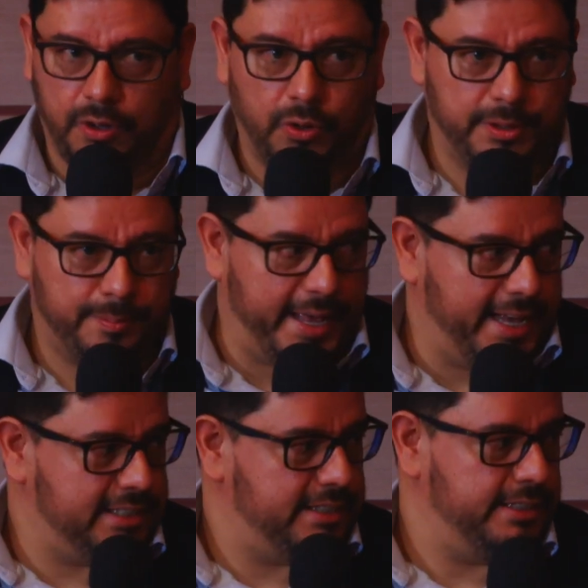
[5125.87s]
All the
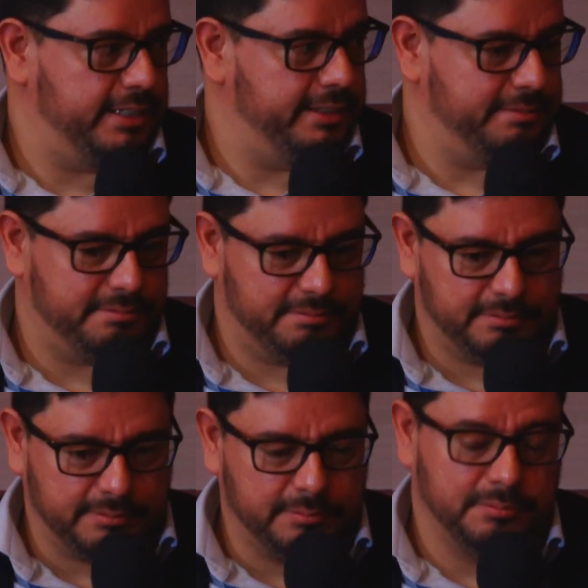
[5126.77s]
banks,
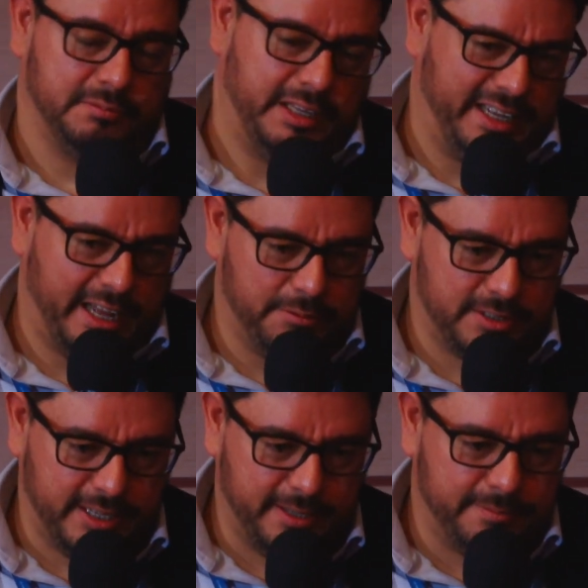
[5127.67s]
like I
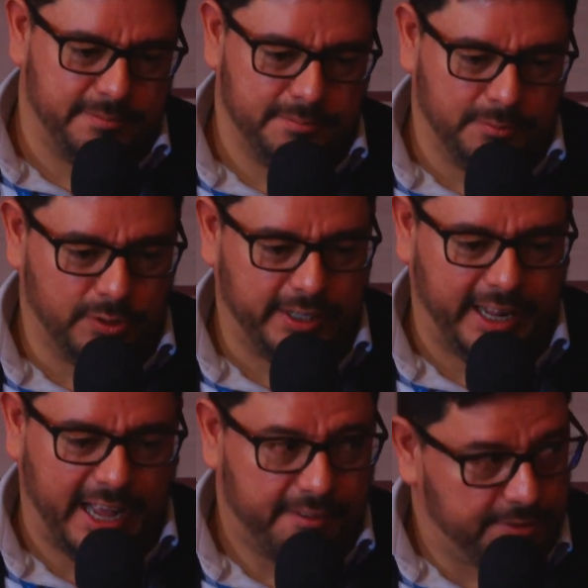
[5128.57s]
would say, more
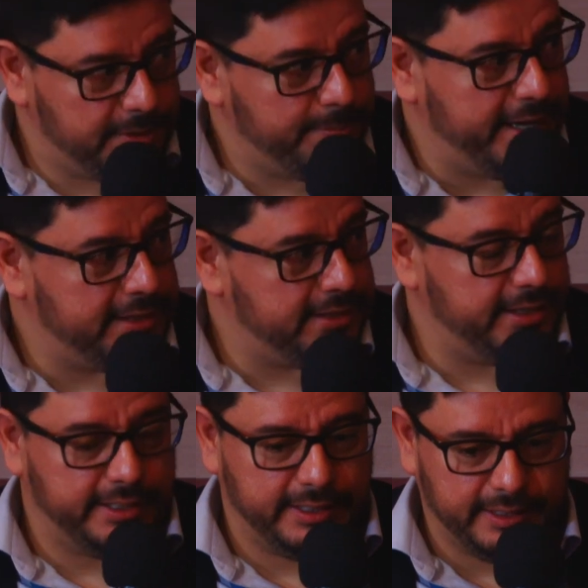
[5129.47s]
than half of the banks